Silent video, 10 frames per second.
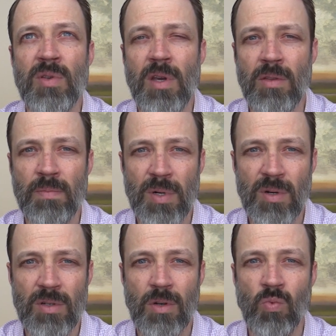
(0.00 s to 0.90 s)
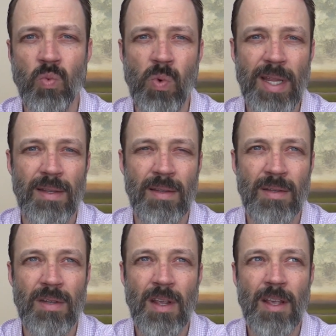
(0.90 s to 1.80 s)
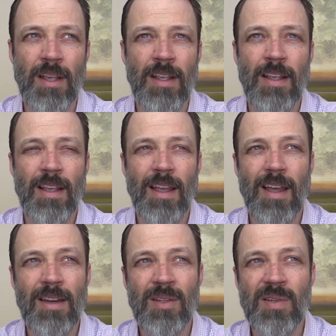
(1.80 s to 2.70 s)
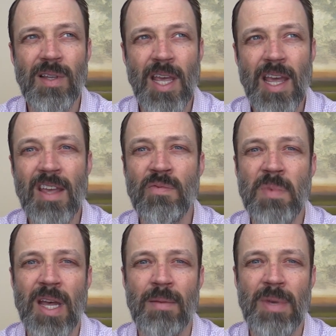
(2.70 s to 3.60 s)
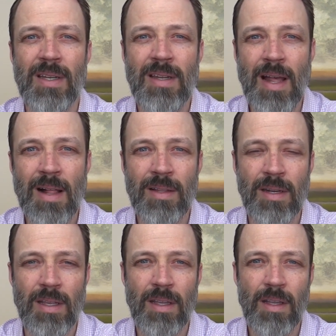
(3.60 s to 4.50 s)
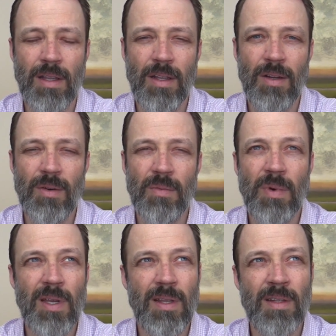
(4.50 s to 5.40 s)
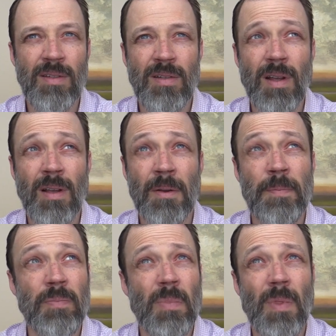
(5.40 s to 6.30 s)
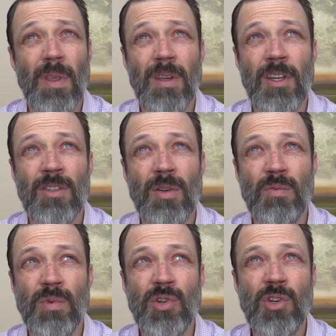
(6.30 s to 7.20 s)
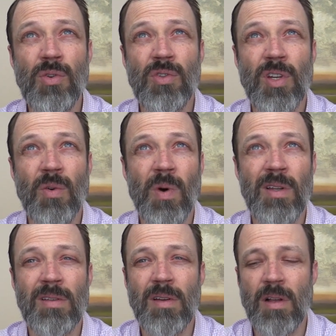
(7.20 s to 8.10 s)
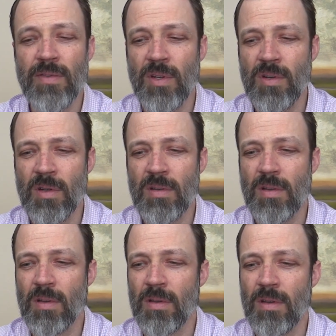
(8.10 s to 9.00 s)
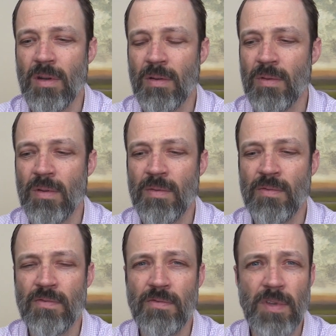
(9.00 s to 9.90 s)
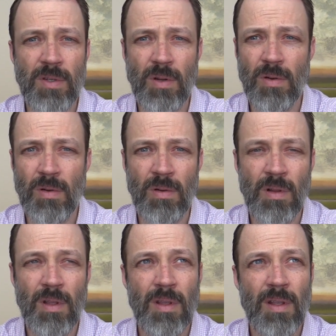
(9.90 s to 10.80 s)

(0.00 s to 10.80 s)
the other person wins. And it's a caveman mentality, right? It's a reducing oneself to just the physical